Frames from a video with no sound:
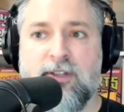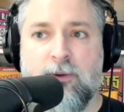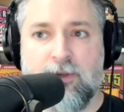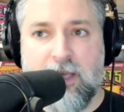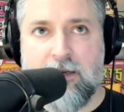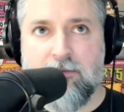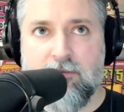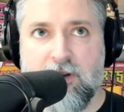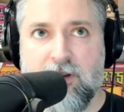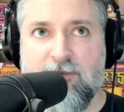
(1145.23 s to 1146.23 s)
they would get
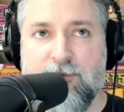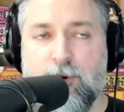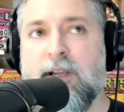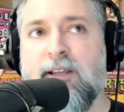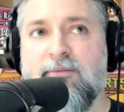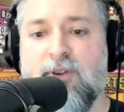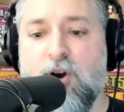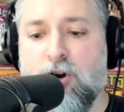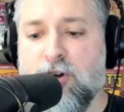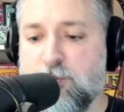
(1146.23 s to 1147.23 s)
a free
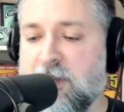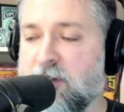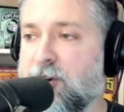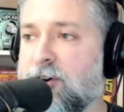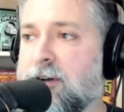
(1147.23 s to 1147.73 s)
orange peeler.